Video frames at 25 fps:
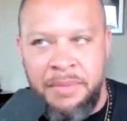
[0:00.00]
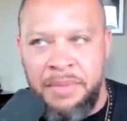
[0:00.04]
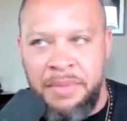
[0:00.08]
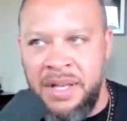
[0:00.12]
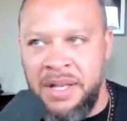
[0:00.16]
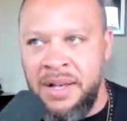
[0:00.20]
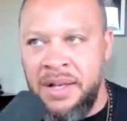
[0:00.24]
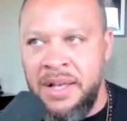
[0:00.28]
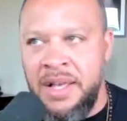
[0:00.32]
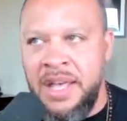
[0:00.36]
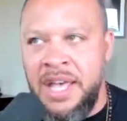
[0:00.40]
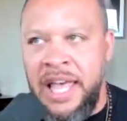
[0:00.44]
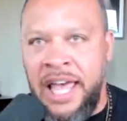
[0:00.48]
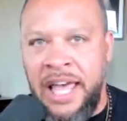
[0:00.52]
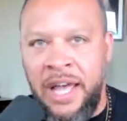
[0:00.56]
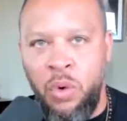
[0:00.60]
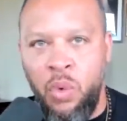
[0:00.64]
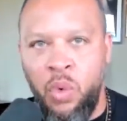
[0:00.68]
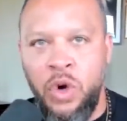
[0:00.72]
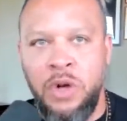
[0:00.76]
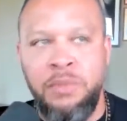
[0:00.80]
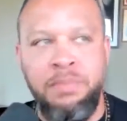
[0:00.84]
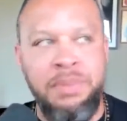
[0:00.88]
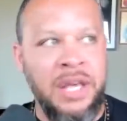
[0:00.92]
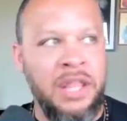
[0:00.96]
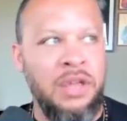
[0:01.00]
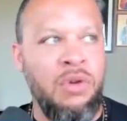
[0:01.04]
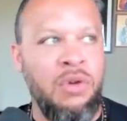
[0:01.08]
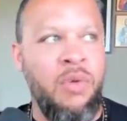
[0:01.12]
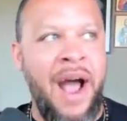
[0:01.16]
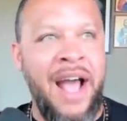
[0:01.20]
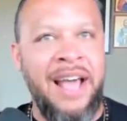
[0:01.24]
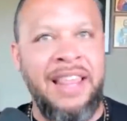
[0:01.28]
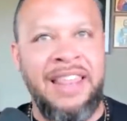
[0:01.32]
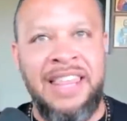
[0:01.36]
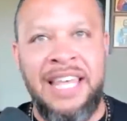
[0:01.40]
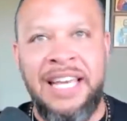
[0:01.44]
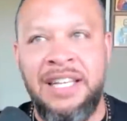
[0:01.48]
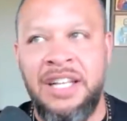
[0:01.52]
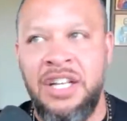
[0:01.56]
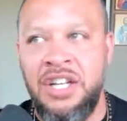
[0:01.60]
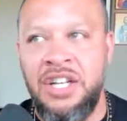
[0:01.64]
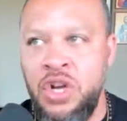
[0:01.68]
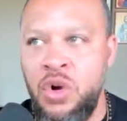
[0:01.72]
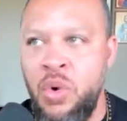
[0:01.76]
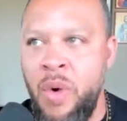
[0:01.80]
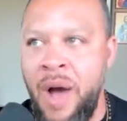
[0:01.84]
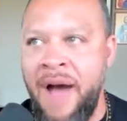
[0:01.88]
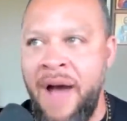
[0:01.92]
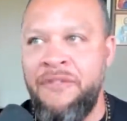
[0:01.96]
I mean, it would be the right thing to
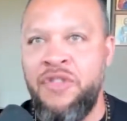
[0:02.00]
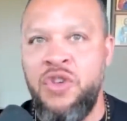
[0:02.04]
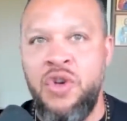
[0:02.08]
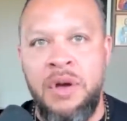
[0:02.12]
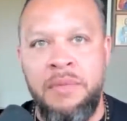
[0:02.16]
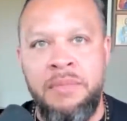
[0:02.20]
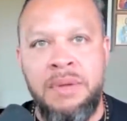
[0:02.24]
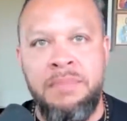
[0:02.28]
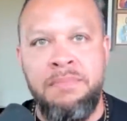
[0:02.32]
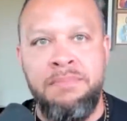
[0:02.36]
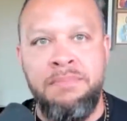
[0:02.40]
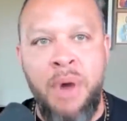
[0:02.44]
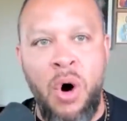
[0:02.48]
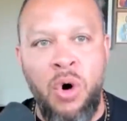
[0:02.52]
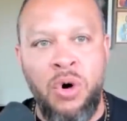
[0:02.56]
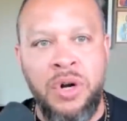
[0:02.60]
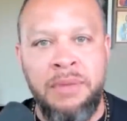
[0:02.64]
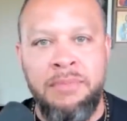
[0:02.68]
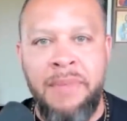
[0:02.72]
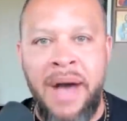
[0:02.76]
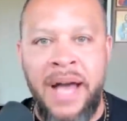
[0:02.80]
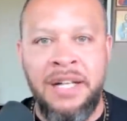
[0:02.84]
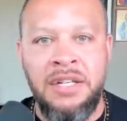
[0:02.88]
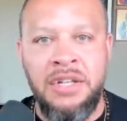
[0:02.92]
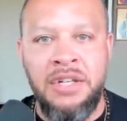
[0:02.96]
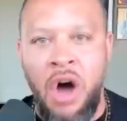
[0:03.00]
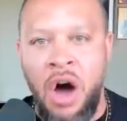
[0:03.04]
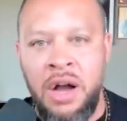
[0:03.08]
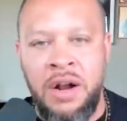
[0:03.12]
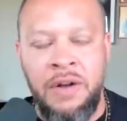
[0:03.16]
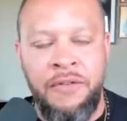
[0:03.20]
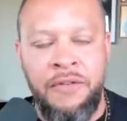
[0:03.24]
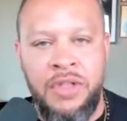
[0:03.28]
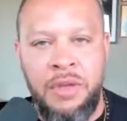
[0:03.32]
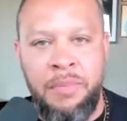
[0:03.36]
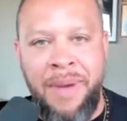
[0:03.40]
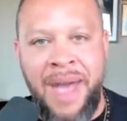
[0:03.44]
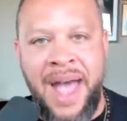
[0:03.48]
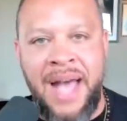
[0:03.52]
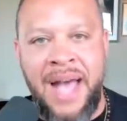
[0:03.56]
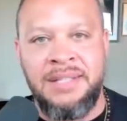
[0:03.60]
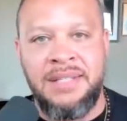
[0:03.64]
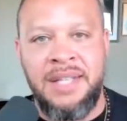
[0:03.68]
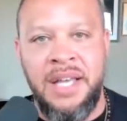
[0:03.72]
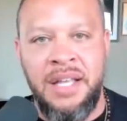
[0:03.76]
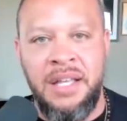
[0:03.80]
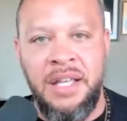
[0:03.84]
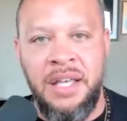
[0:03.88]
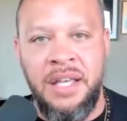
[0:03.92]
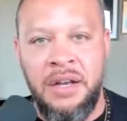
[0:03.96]
do after you have been boning my daughter for the
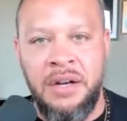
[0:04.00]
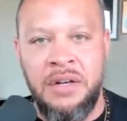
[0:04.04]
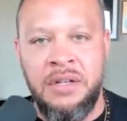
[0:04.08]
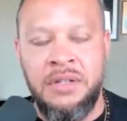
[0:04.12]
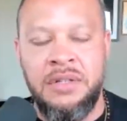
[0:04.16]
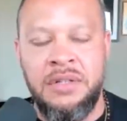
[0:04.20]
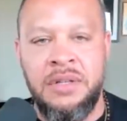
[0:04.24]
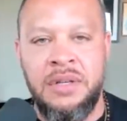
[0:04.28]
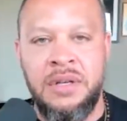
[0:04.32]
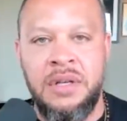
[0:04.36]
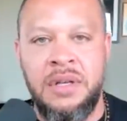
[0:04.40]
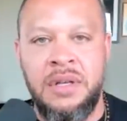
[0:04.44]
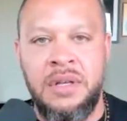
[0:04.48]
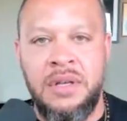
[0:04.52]
past 10 years,